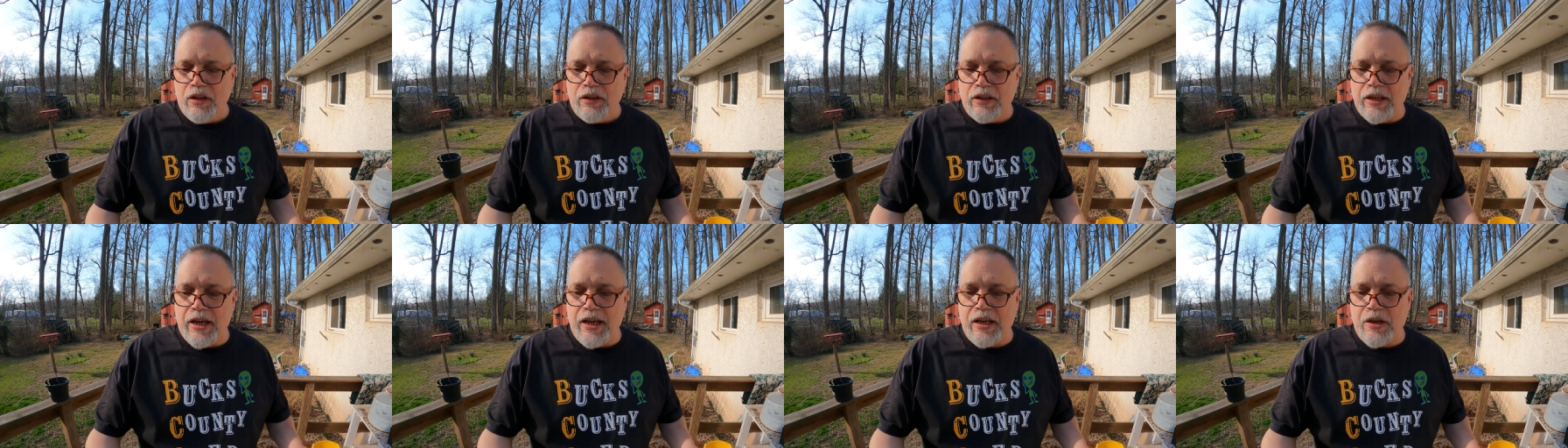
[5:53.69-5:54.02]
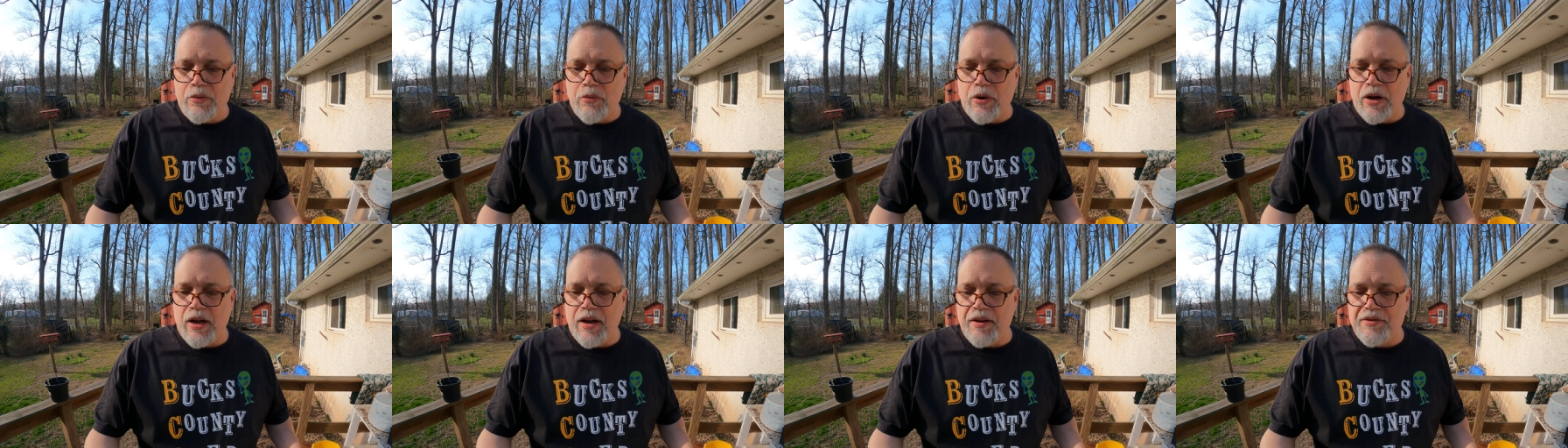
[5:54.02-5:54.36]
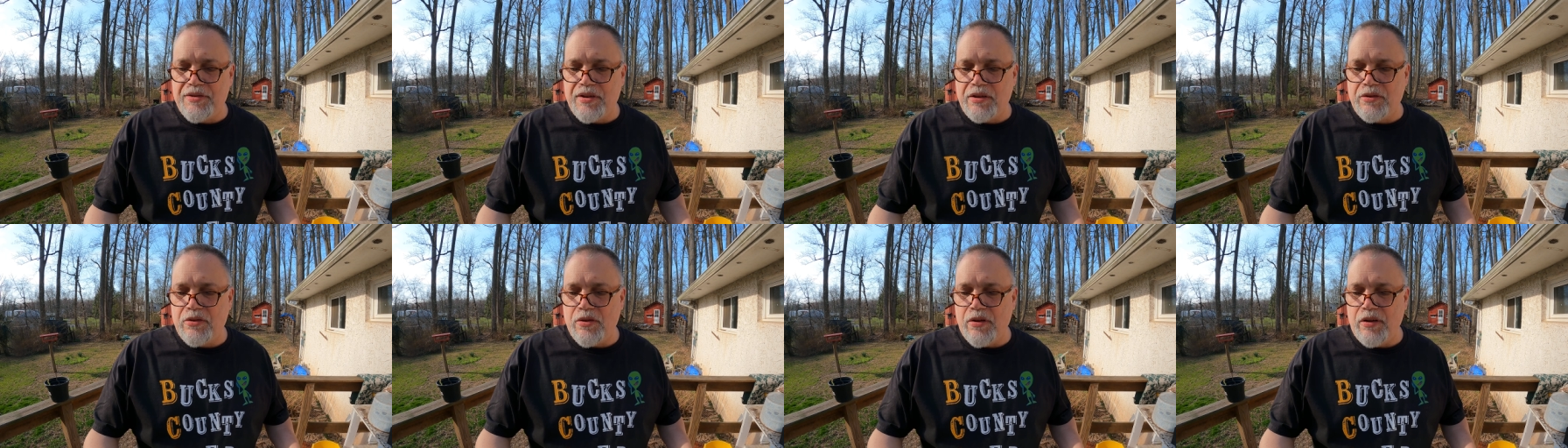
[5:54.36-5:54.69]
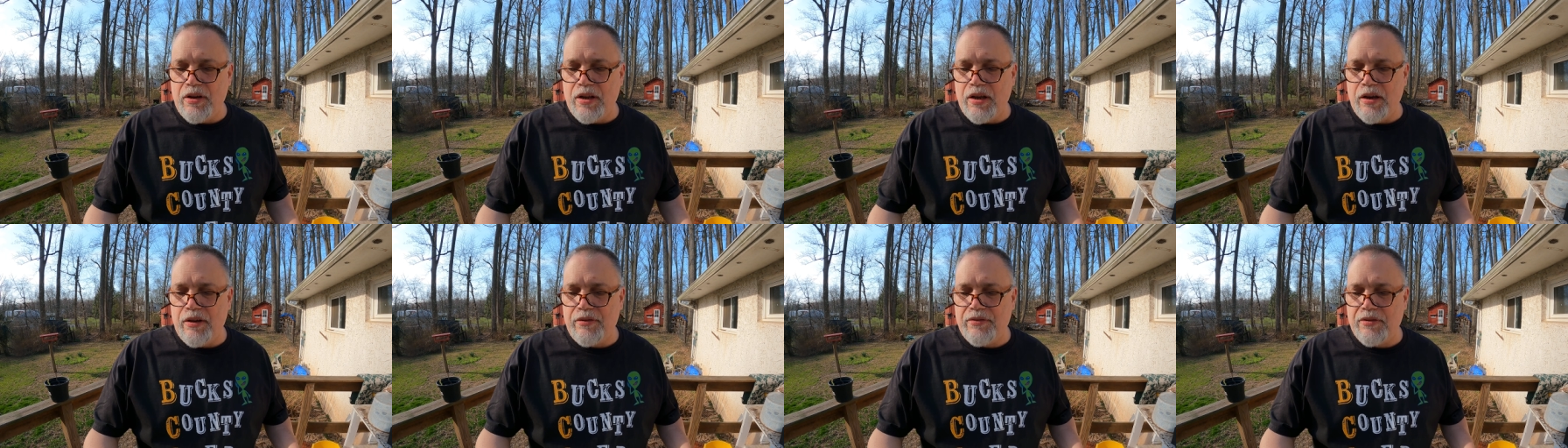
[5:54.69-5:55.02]
Likewise, a
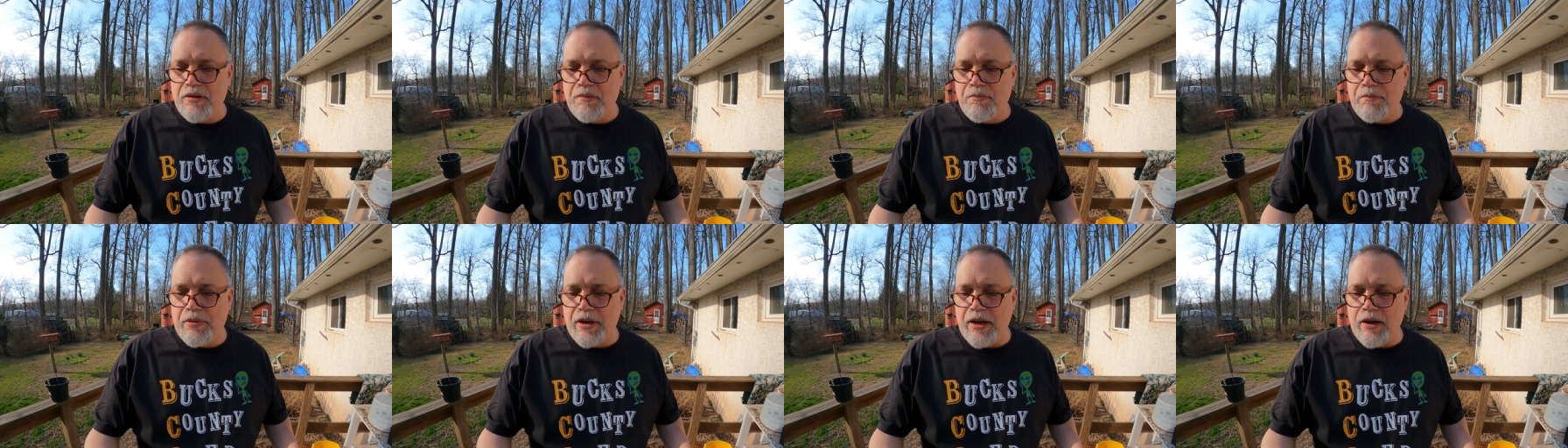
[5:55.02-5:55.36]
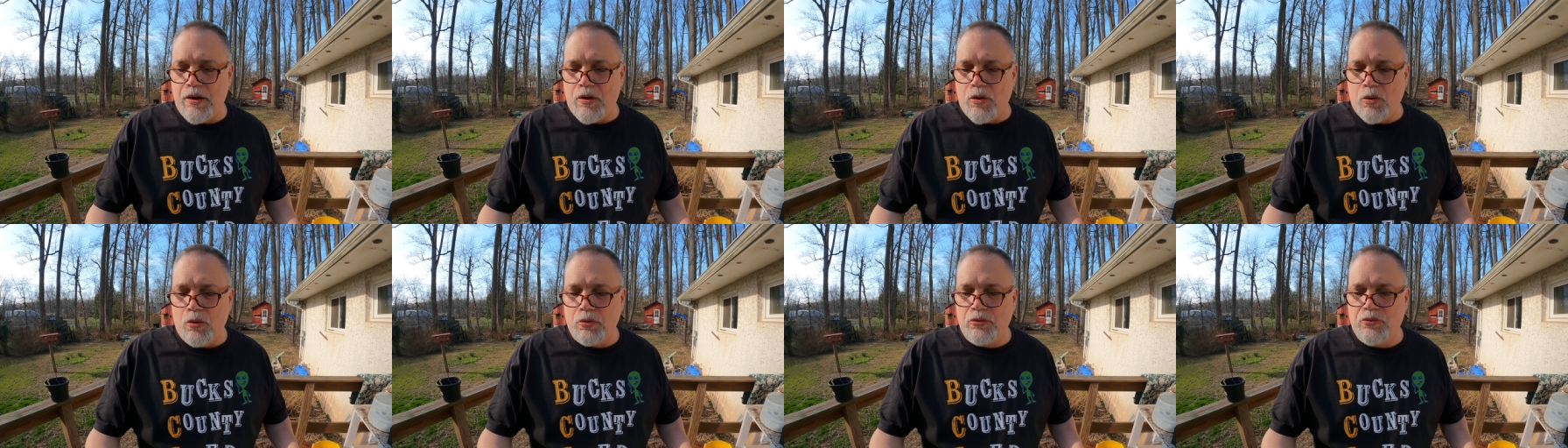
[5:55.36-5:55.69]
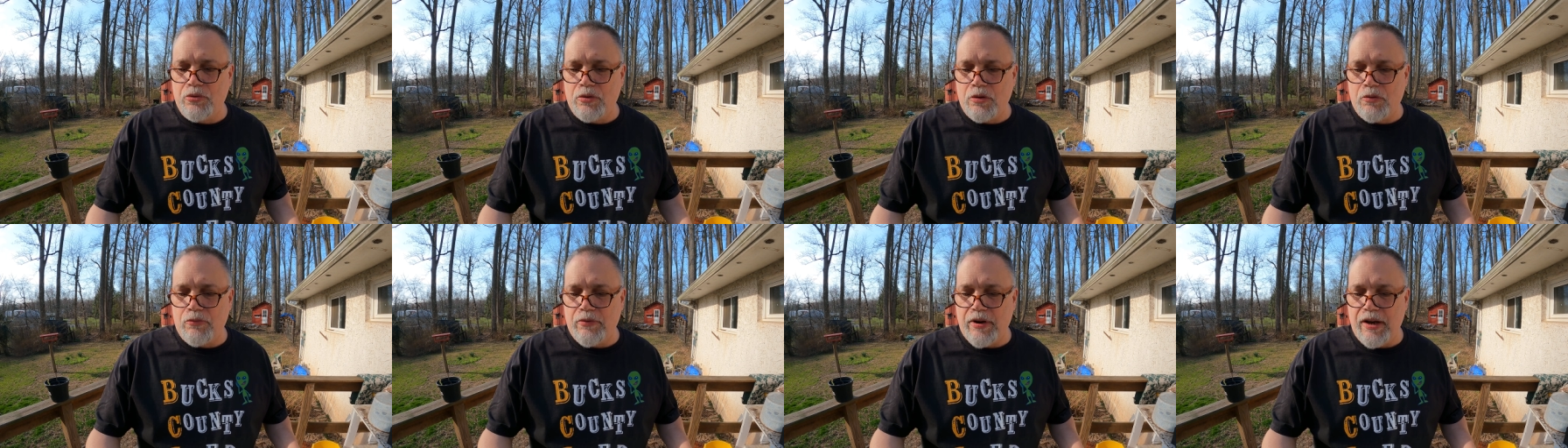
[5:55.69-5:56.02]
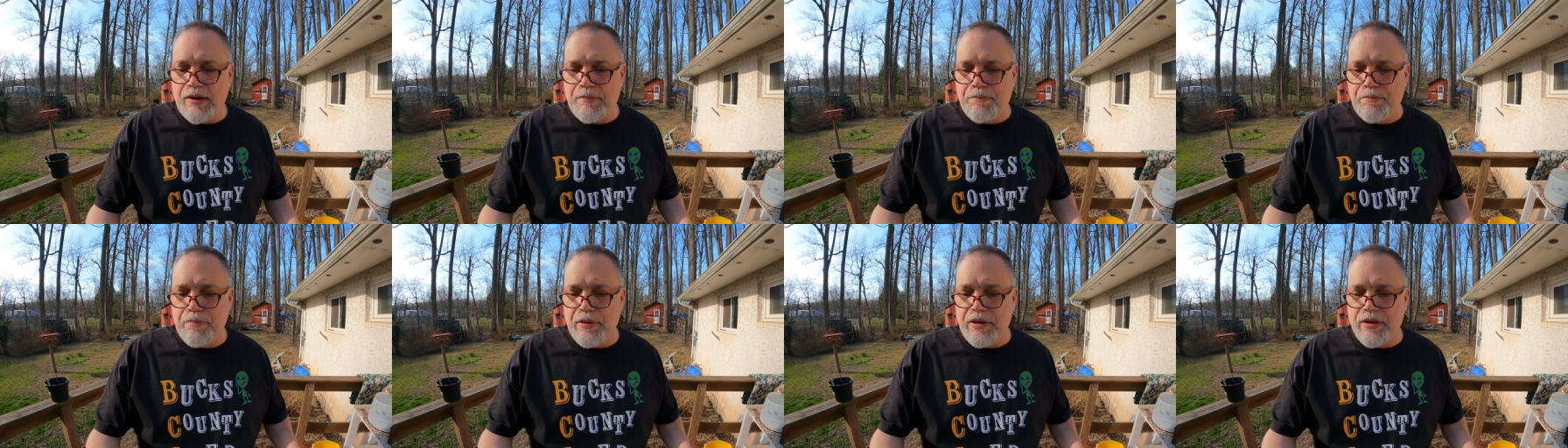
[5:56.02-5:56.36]
donation by
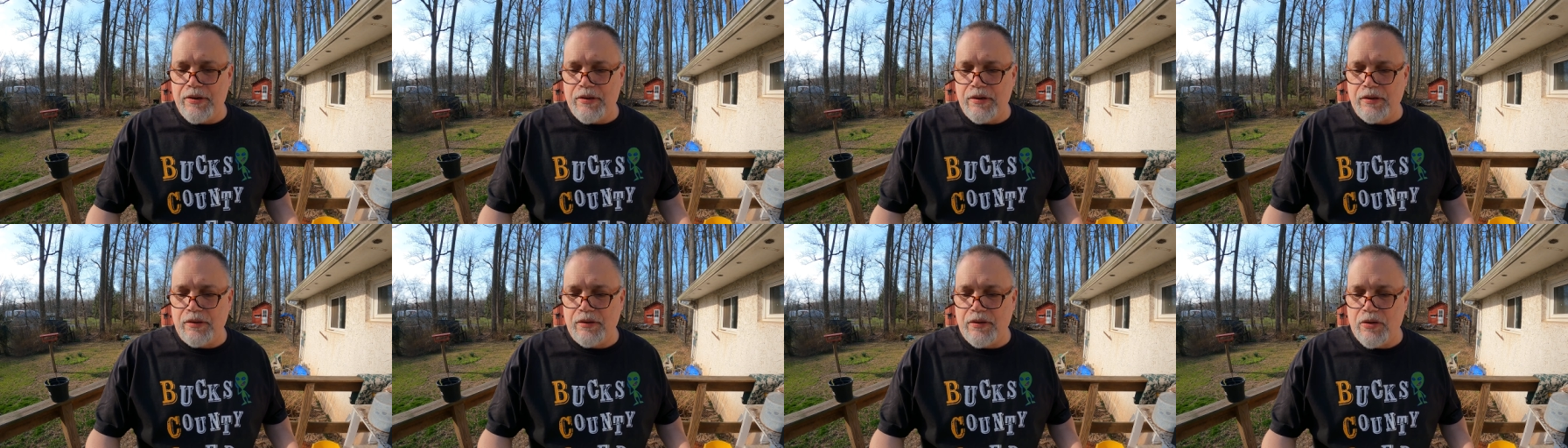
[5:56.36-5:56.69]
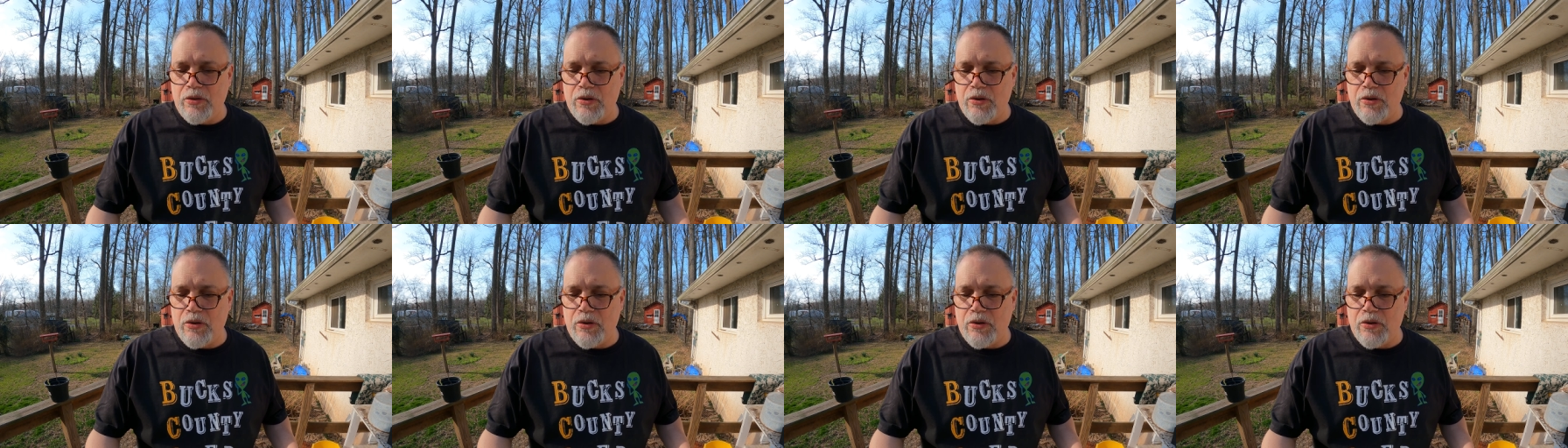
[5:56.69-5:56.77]
ultra-right beer